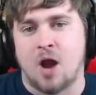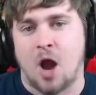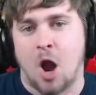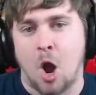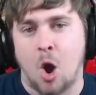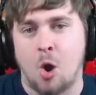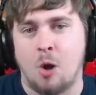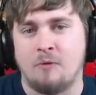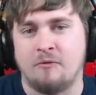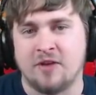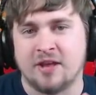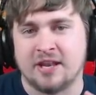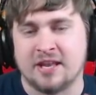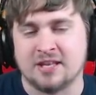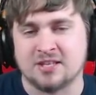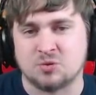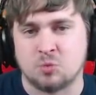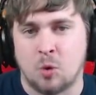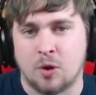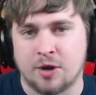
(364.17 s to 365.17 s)
All of it
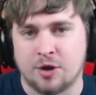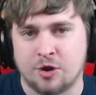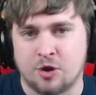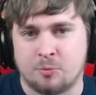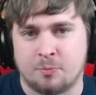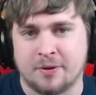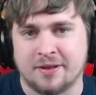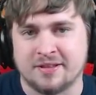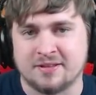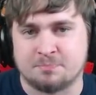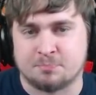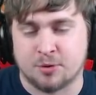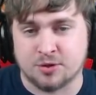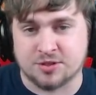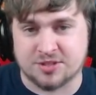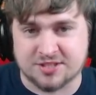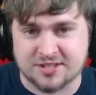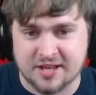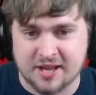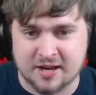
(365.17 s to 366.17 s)
is
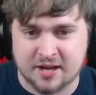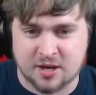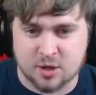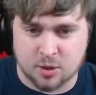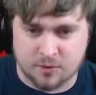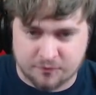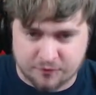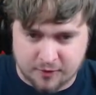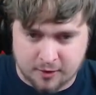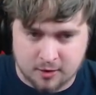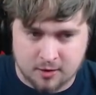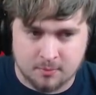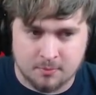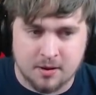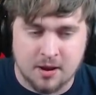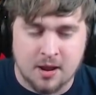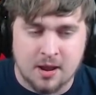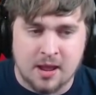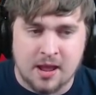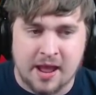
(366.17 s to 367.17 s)
100% confirmed.
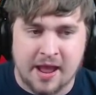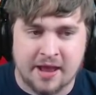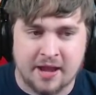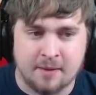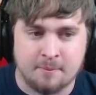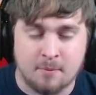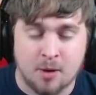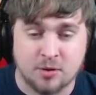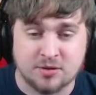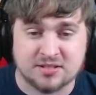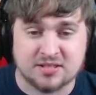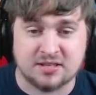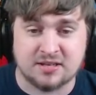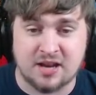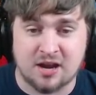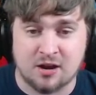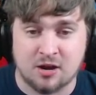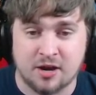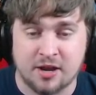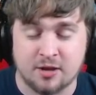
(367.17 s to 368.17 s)
And in most
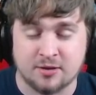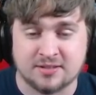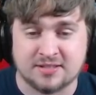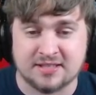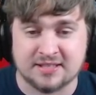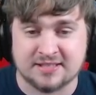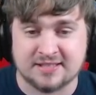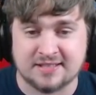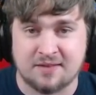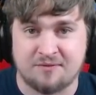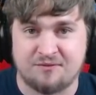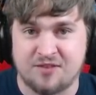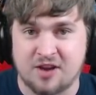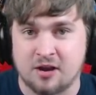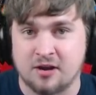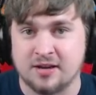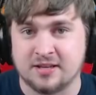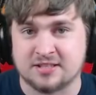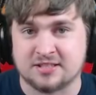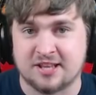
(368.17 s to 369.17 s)
scenarios, this is a
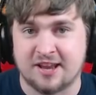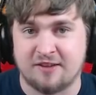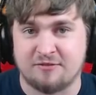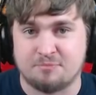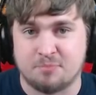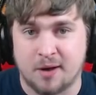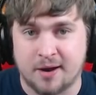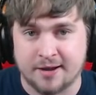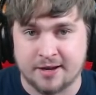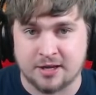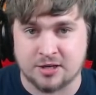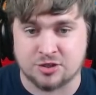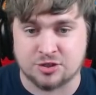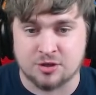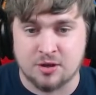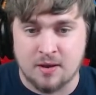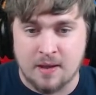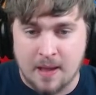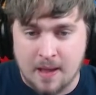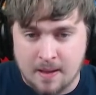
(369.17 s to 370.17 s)
very safe punish.
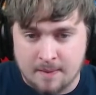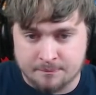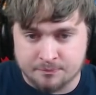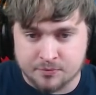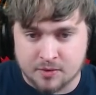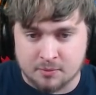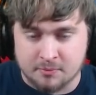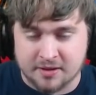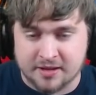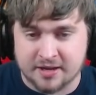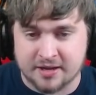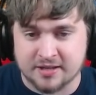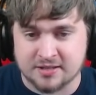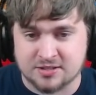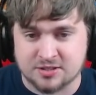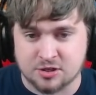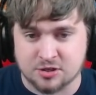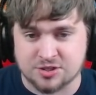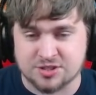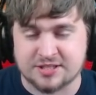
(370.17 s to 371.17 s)

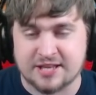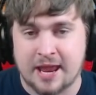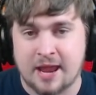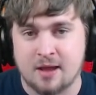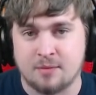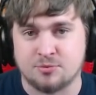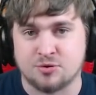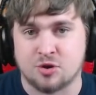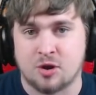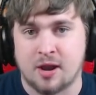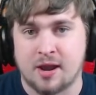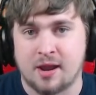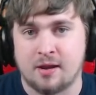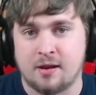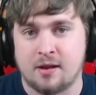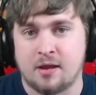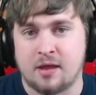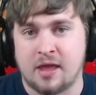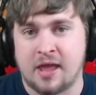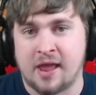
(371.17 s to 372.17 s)
Because your stam
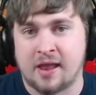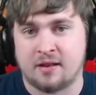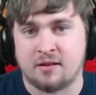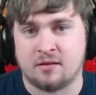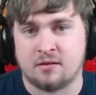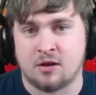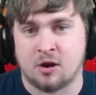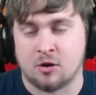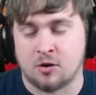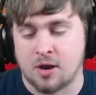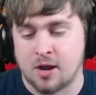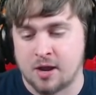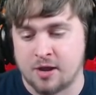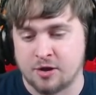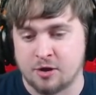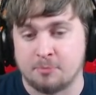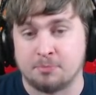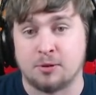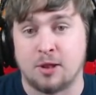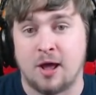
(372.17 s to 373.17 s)
drain,
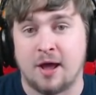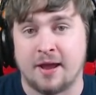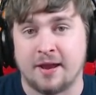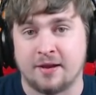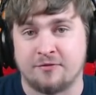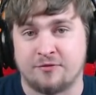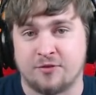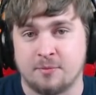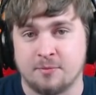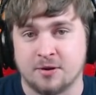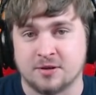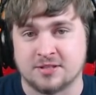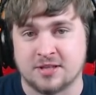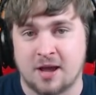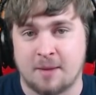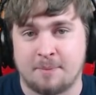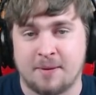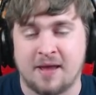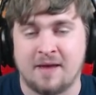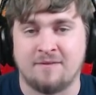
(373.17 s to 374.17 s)
your blind from your
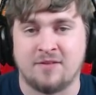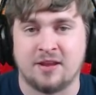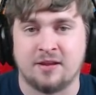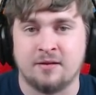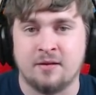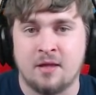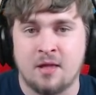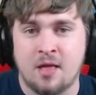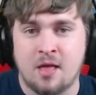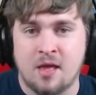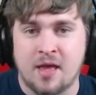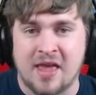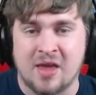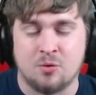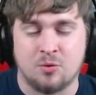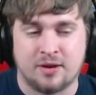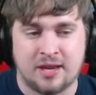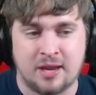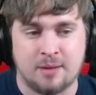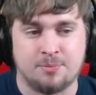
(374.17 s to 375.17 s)
top heavy, it
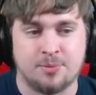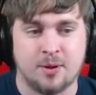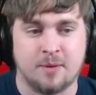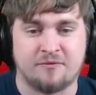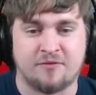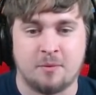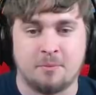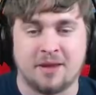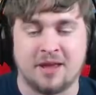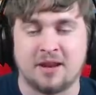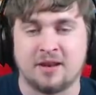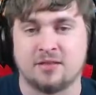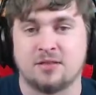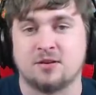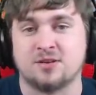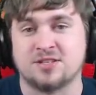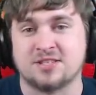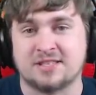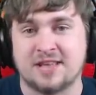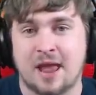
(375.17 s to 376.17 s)
will keep them from getting their
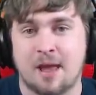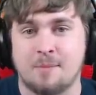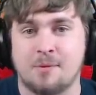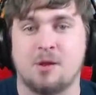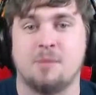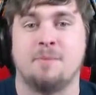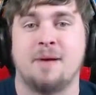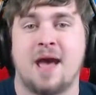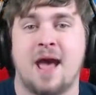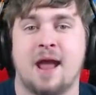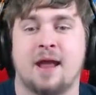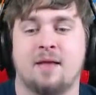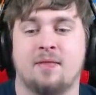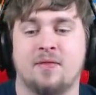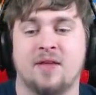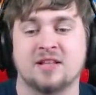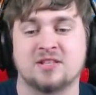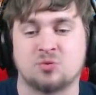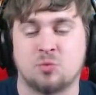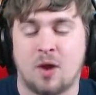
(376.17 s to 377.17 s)
stamina back.
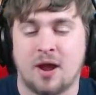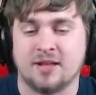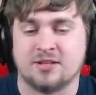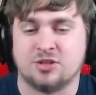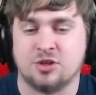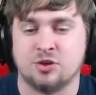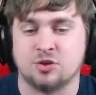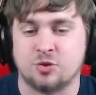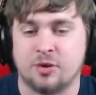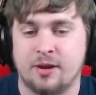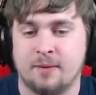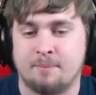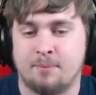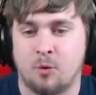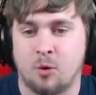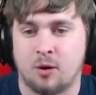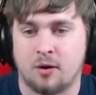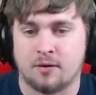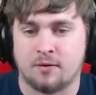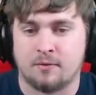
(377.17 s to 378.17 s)
That's why it's usually
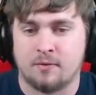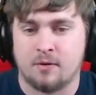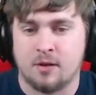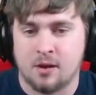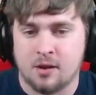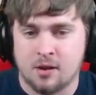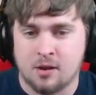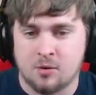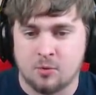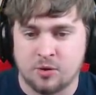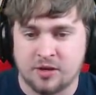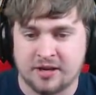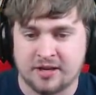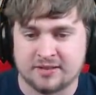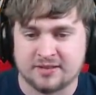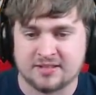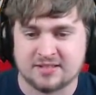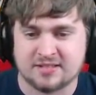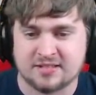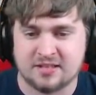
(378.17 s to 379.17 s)
important when you get
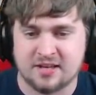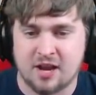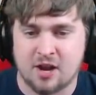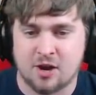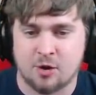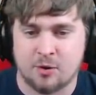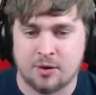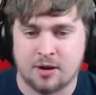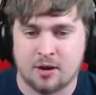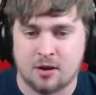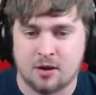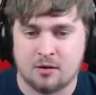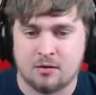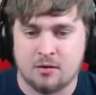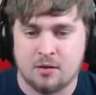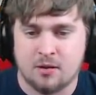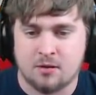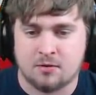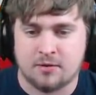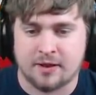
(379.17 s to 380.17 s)
this scenario here,
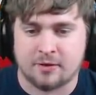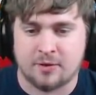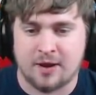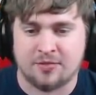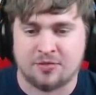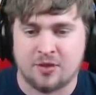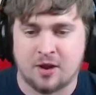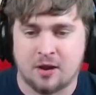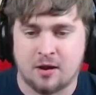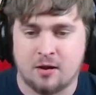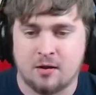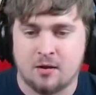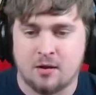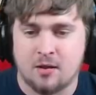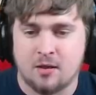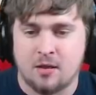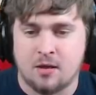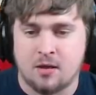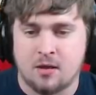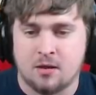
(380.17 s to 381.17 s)
like right there,
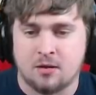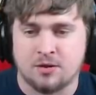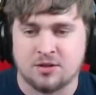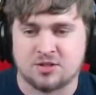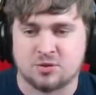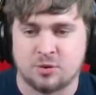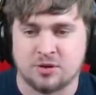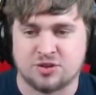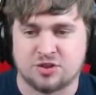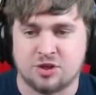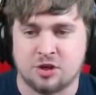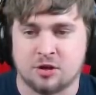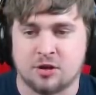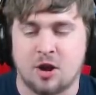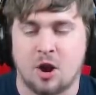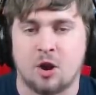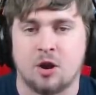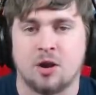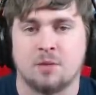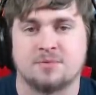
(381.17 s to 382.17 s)
you switch to your
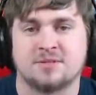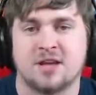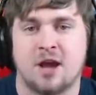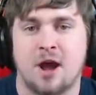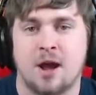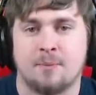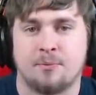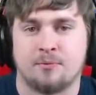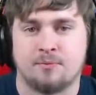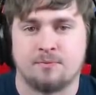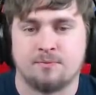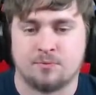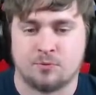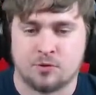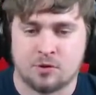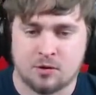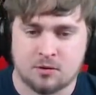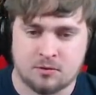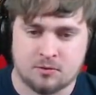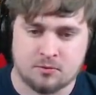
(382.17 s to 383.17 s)
guard up top.
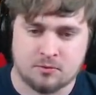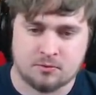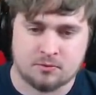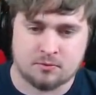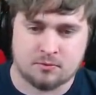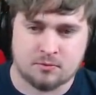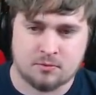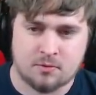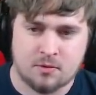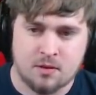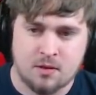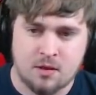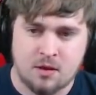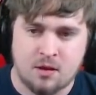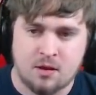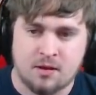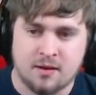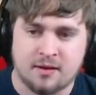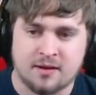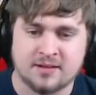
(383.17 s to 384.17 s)

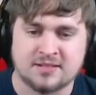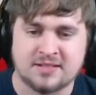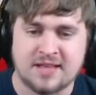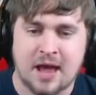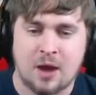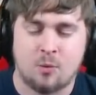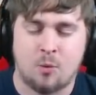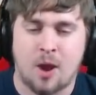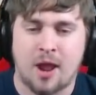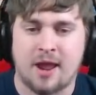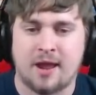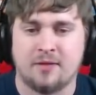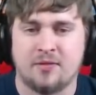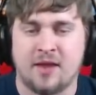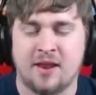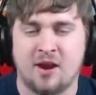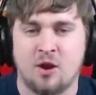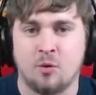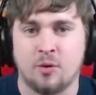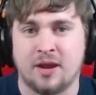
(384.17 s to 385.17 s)
Because that way, they
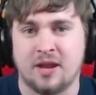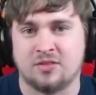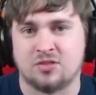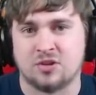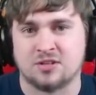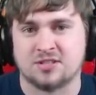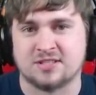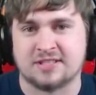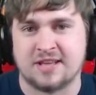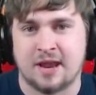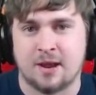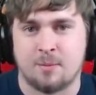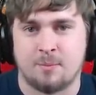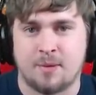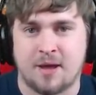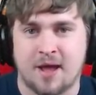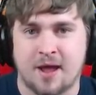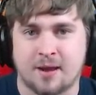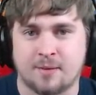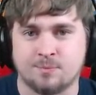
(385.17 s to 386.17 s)
don't get their stam
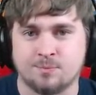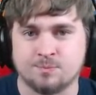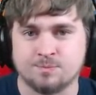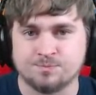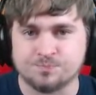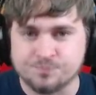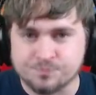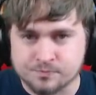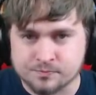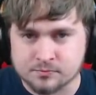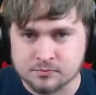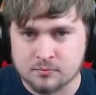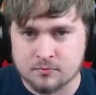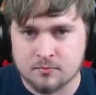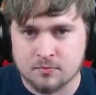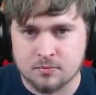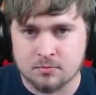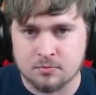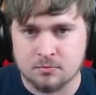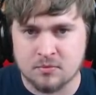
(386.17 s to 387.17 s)
back.
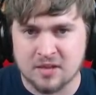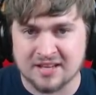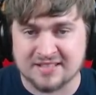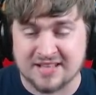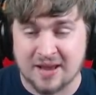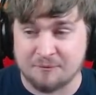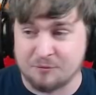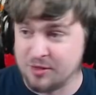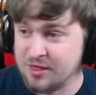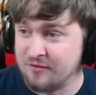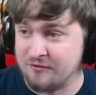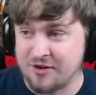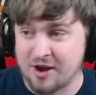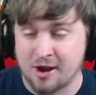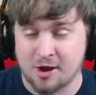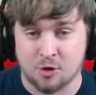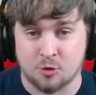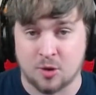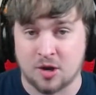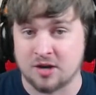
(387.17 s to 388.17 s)
Except in the
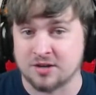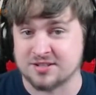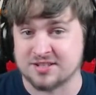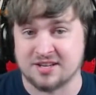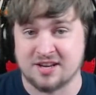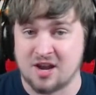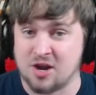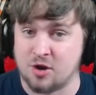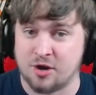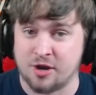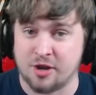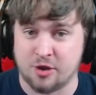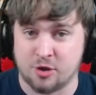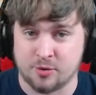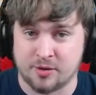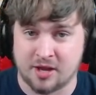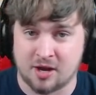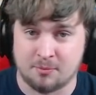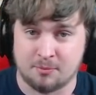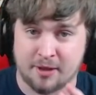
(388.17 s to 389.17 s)
very rare scenario, you
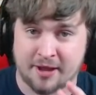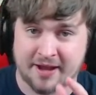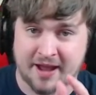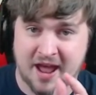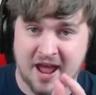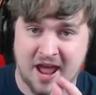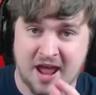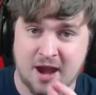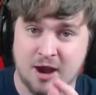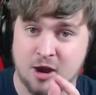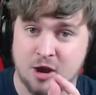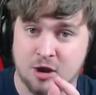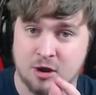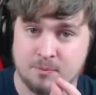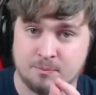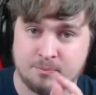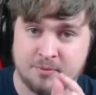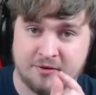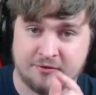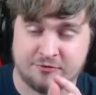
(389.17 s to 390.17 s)
get them like a hair
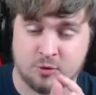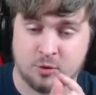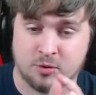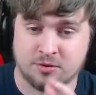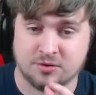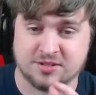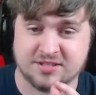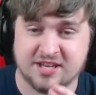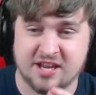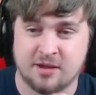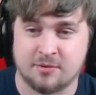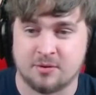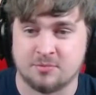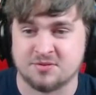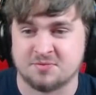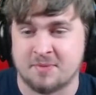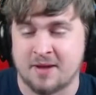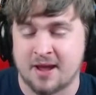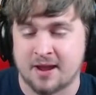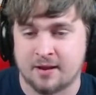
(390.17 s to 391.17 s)
before their stam comes
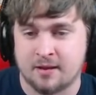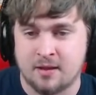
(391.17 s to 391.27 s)
back.